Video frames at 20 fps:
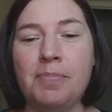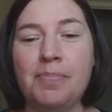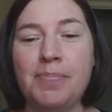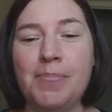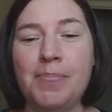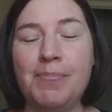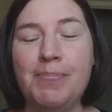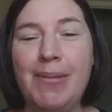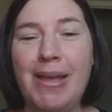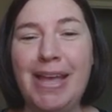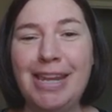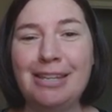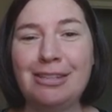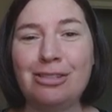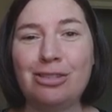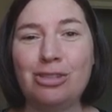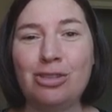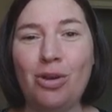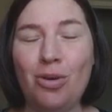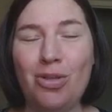made it
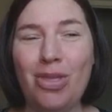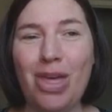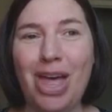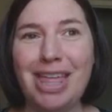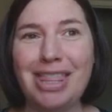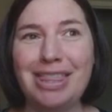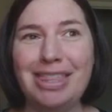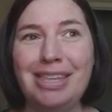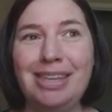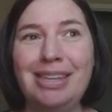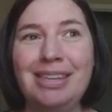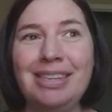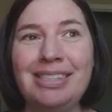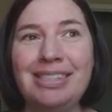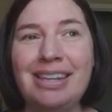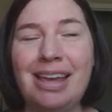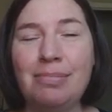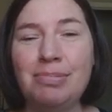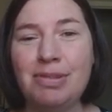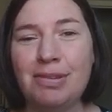so that these
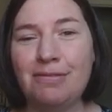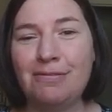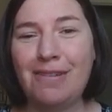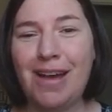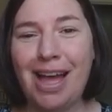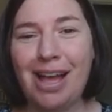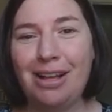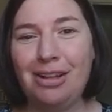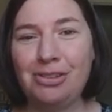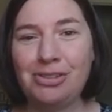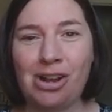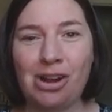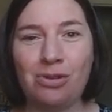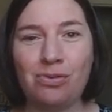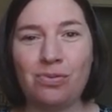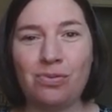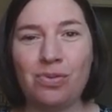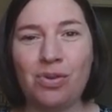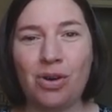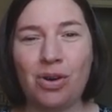types of files
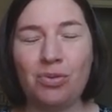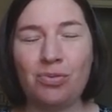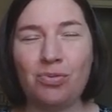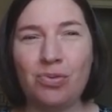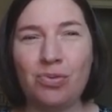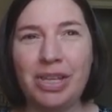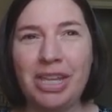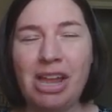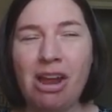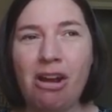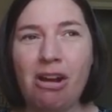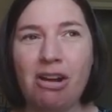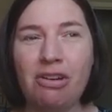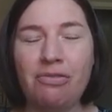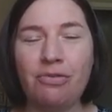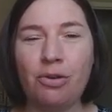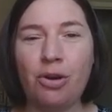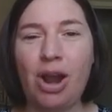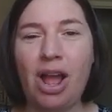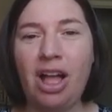are really
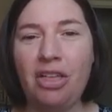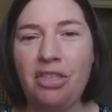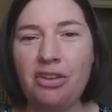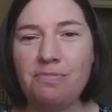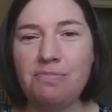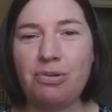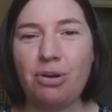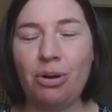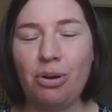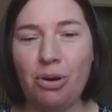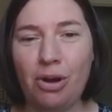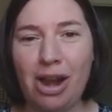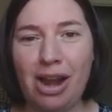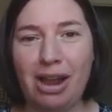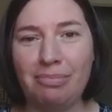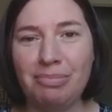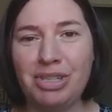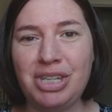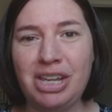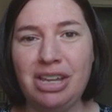hard for other
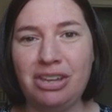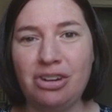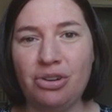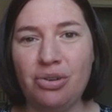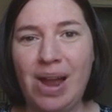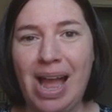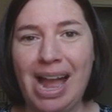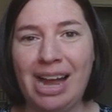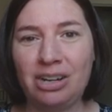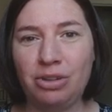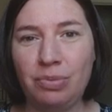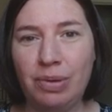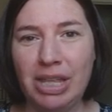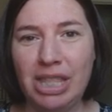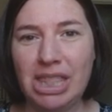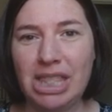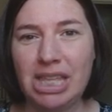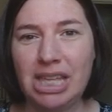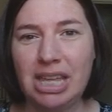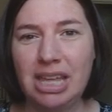programs to interact with.
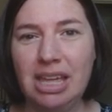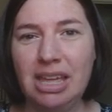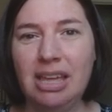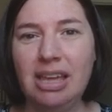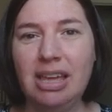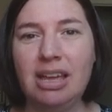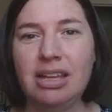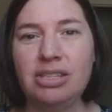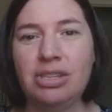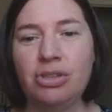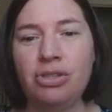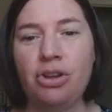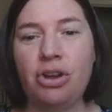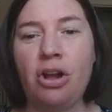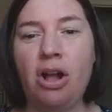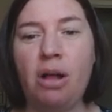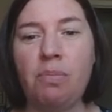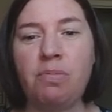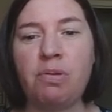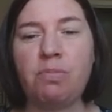And so they're
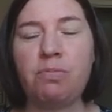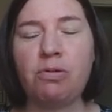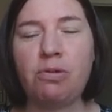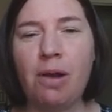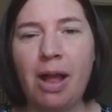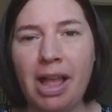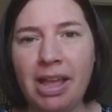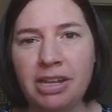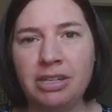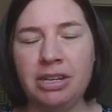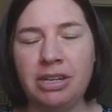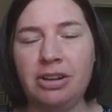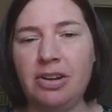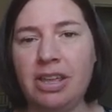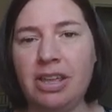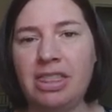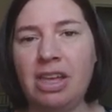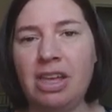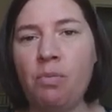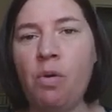called
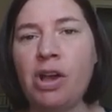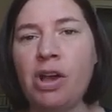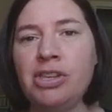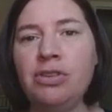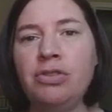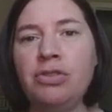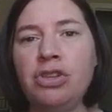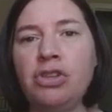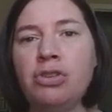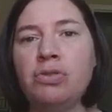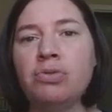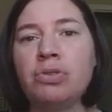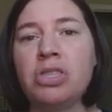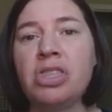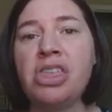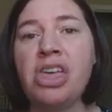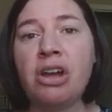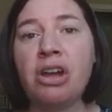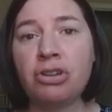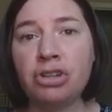proprietary. They want you to use
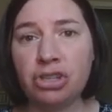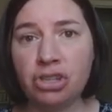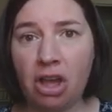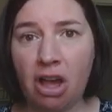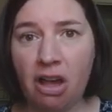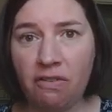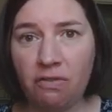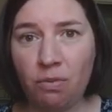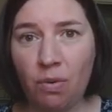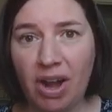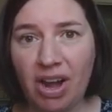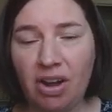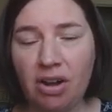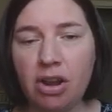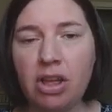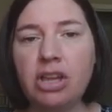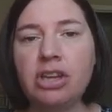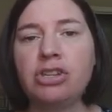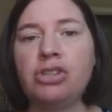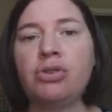their
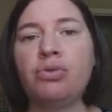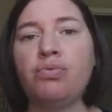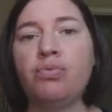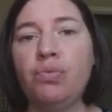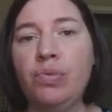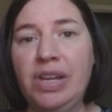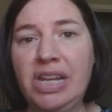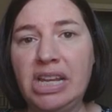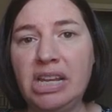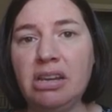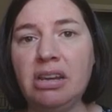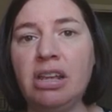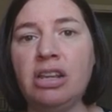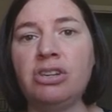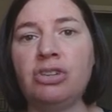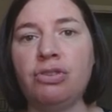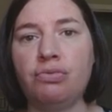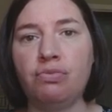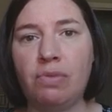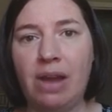software to read and
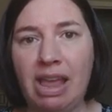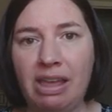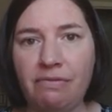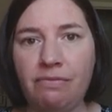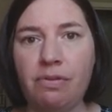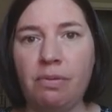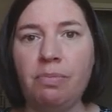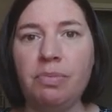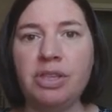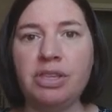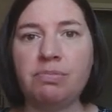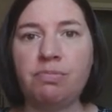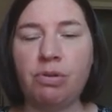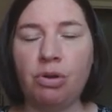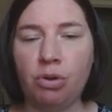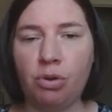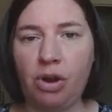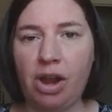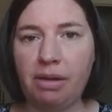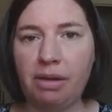to write from these
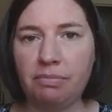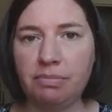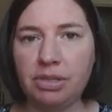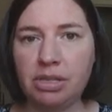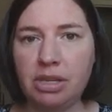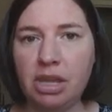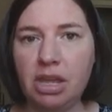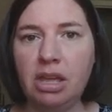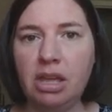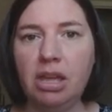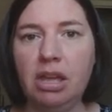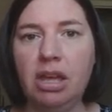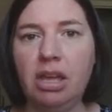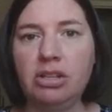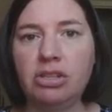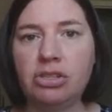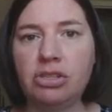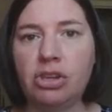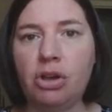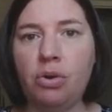programs.
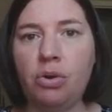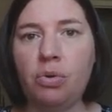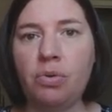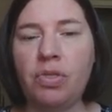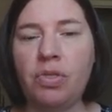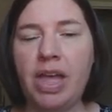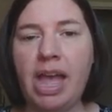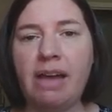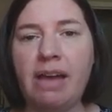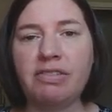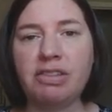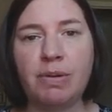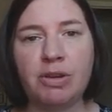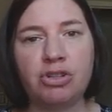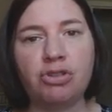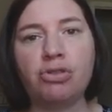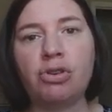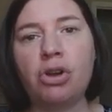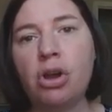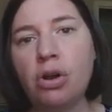And so they have
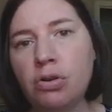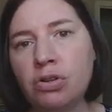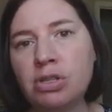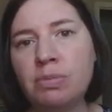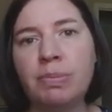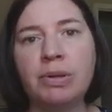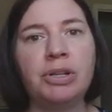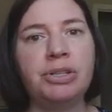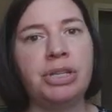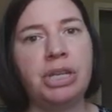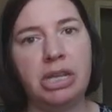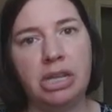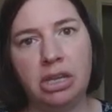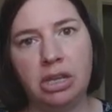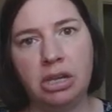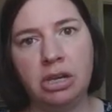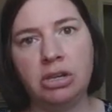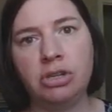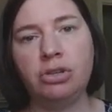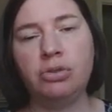special codes built
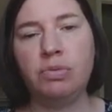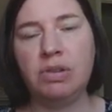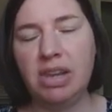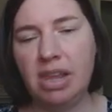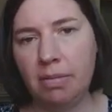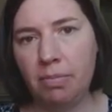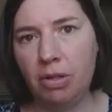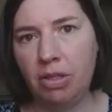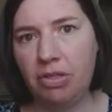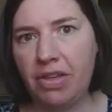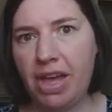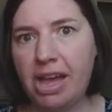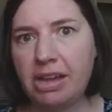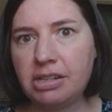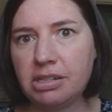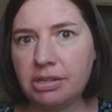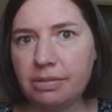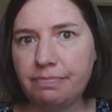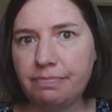in to enable that.